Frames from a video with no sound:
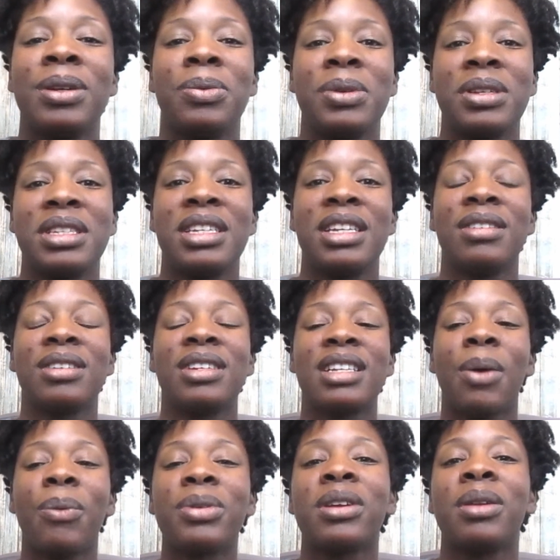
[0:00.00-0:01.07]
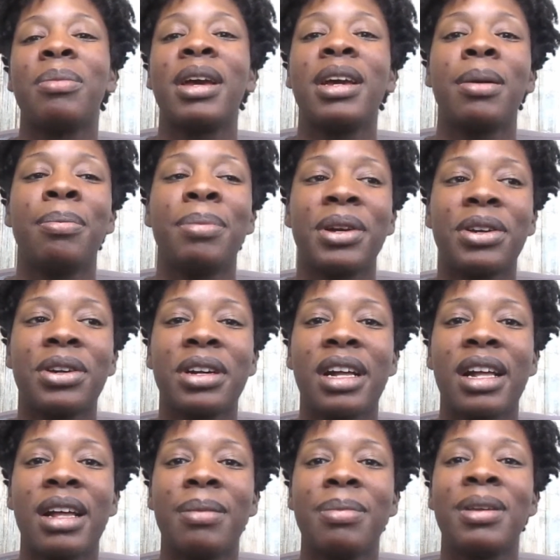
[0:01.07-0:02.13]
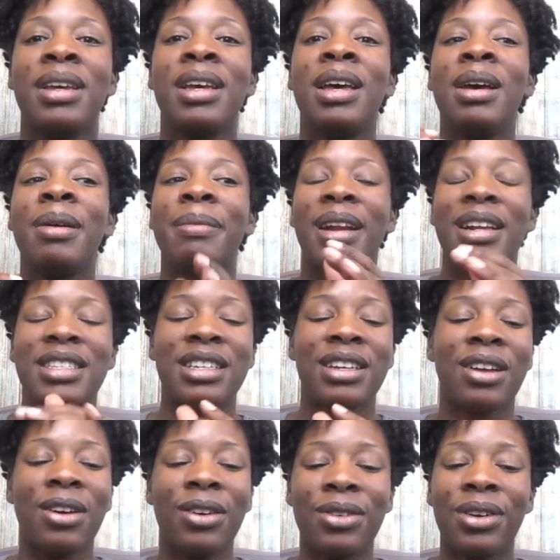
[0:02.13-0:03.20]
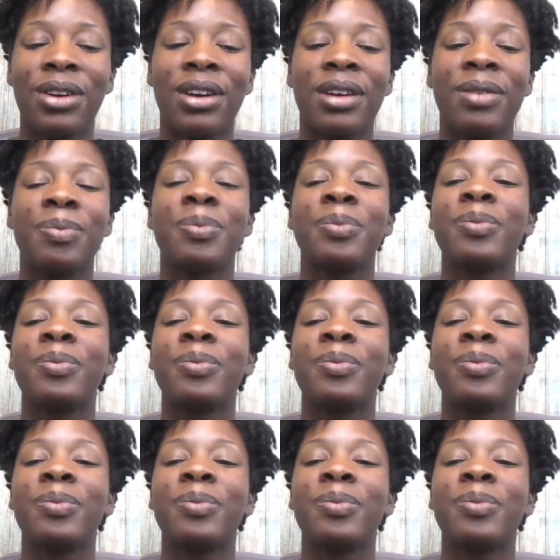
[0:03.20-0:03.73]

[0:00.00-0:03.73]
in one sitting because I was gonna make a bigger cup, but I said, hold on.